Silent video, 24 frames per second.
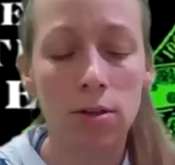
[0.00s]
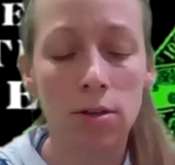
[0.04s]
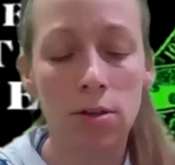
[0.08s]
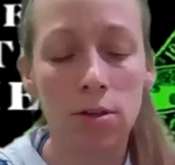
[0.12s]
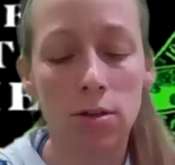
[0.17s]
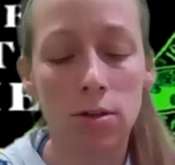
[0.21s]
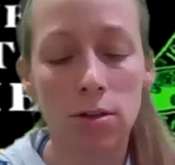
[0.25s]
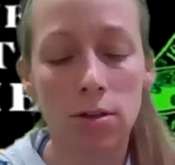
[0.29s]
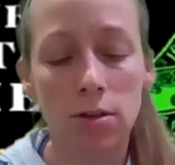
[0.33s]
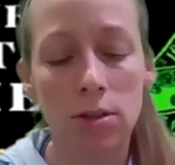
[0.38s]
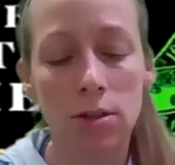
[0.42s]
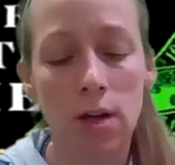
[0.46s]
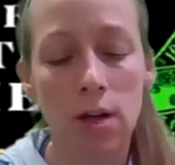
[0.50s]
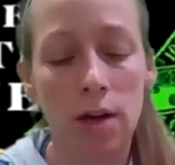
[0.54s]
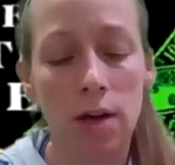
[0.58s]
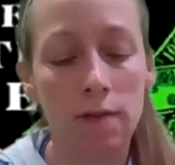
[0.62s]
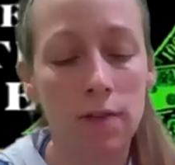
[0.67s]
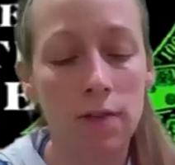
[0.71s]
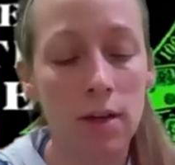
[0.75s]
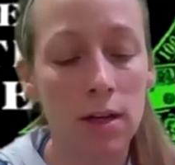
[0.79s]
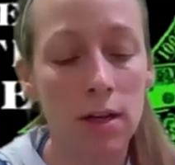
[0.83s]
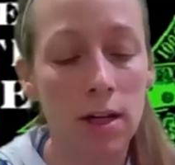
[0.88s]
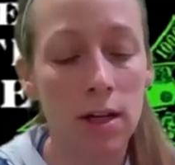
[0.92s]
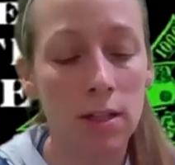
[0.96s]
Turtle
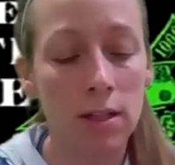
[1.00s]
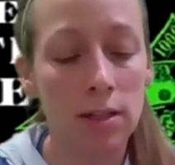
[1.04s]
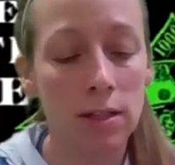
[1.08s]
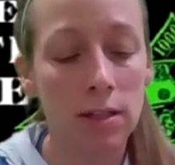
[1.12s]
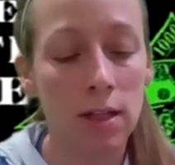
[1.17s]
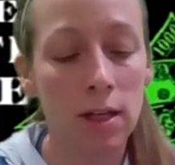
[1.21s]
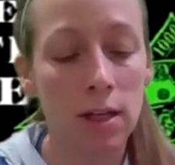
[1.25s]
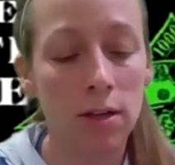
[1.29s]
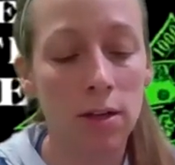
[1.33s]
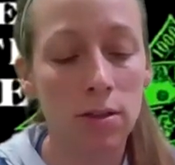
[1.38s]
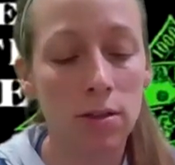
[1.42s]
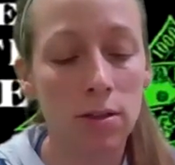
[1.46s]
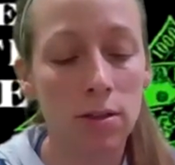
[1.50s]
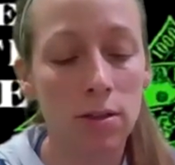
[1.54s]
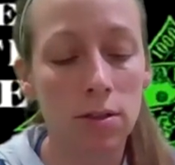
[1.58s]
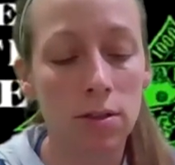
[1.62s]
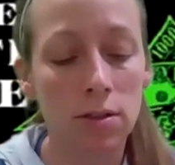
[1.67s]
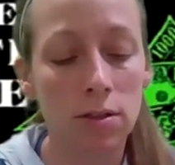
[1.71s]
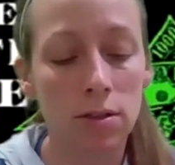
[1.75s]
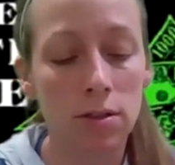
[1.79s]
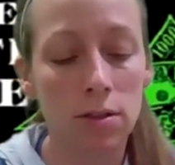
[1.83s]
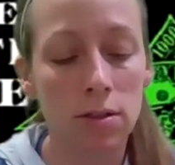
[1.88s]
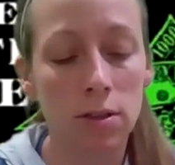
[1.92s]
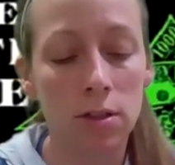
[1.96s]
softened on seeing her
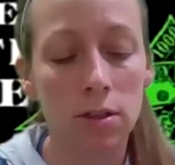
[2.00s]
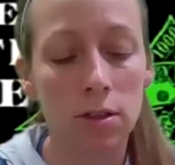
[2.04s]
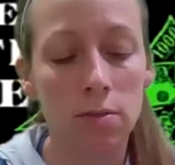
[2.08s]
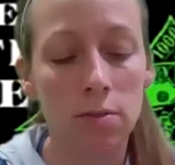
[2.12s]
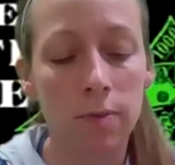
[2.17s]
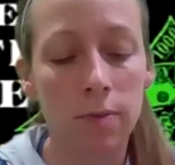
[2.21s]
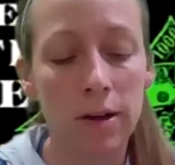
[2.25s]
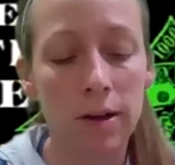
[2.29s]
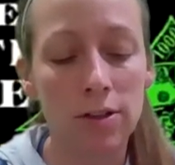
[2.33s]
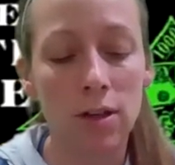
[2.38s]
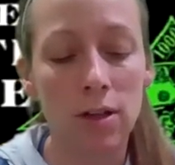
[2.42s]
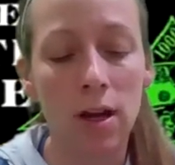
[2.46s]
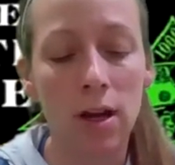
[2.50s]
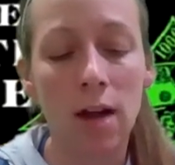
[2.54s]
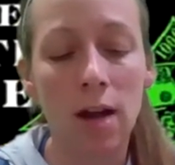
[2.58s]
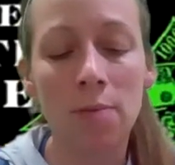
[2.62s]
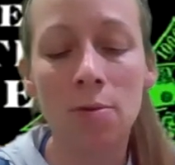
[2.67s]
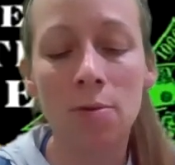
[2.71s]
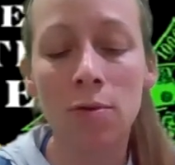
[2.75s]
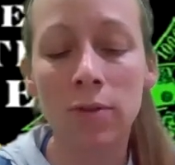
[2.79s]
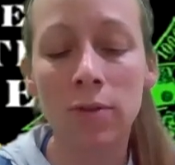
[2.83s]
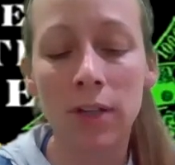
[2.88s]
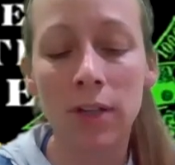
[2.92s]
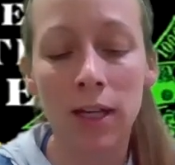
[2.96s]
sister's hurt expression. I'm
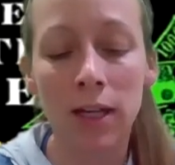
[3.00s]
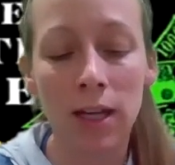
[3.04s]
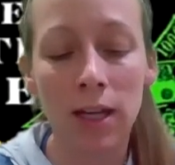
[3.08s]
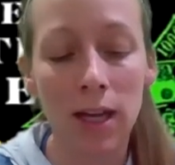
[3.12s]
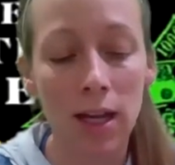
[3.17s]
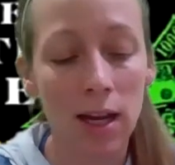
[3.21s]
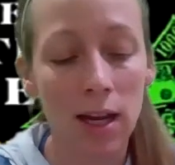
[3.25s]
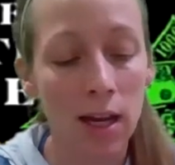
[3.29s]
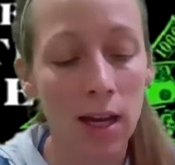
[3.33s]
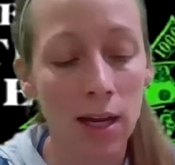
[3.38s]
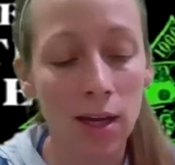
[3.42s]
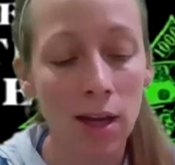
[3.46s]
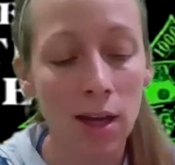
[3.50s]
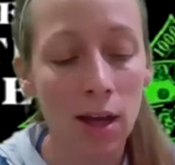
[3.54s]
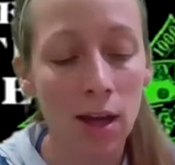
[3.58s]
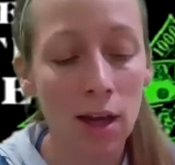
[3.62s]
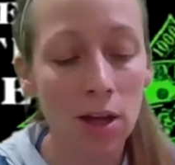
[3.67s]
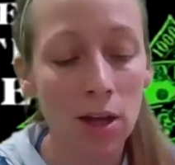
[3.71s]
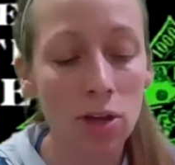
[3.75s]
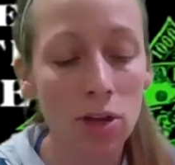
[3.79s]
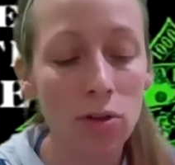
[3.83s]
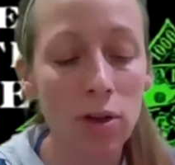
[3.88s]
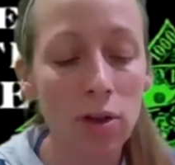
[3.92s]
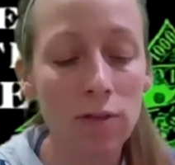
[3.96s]
only kidding.
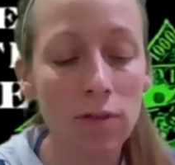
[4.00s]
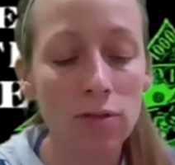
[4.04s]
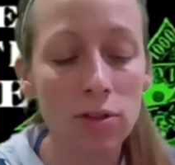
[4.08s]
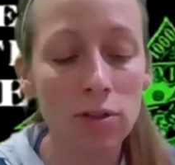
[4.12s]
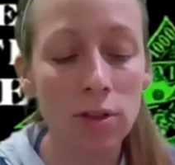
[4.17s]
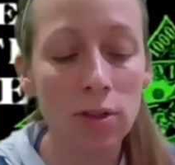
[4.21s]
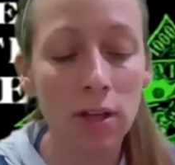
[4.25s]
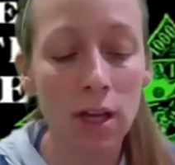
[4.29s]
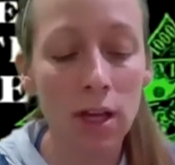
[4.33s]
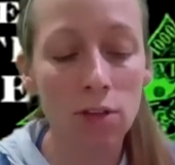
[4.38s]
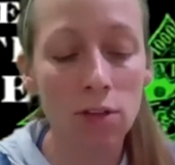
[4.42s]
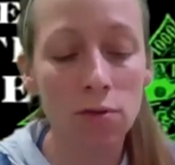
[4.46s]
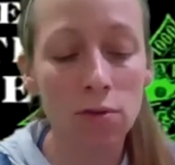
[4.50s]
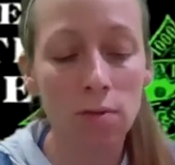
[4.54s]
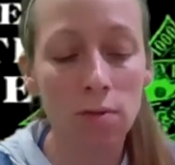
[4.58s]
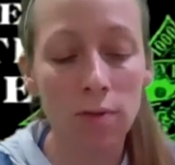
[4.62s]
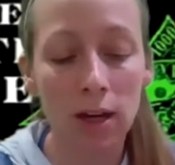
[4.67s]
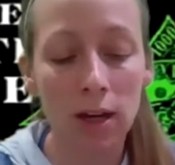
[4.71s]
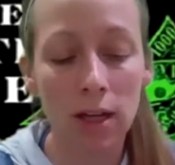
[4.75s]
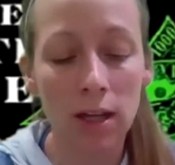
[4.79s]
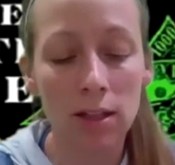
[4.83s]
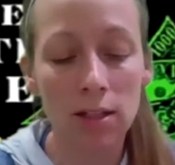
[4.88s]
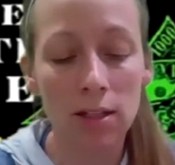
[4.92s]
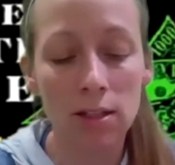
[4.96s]
You left your engagement
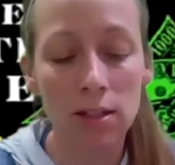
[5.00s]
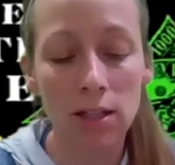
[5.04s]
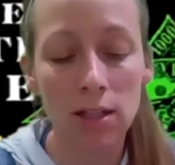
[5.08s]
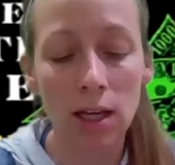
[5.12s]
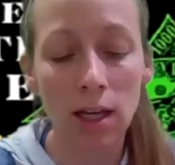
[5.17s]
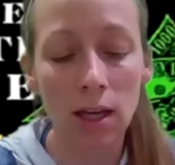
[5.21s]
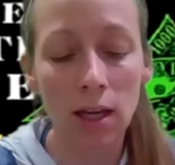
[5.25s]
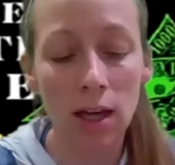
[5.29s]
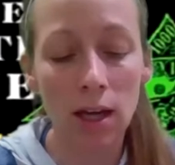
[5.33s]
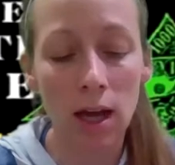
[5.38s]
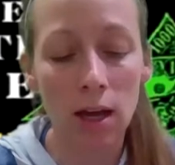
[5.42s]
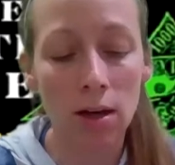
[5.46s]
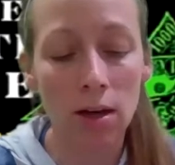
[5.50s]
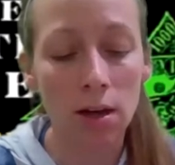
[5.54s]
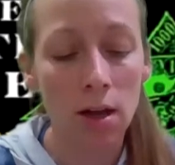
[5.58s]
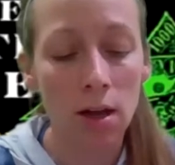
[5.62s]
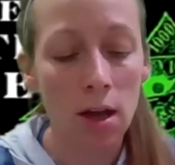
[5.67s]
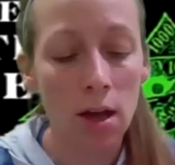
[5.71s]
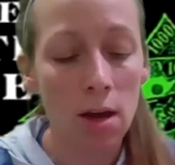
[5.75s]
ring on the sink again.